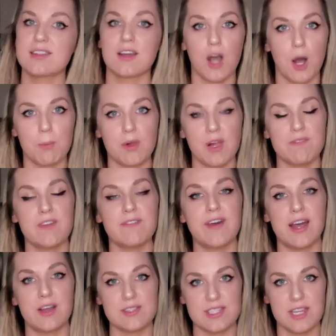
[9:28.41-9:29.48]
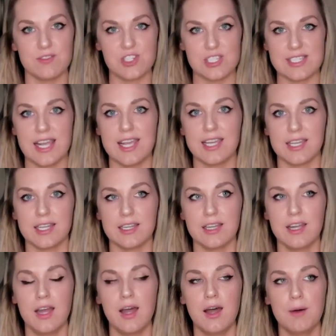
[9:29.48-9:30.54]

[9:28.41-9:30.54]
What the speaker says: the couple of the vows they've just taken.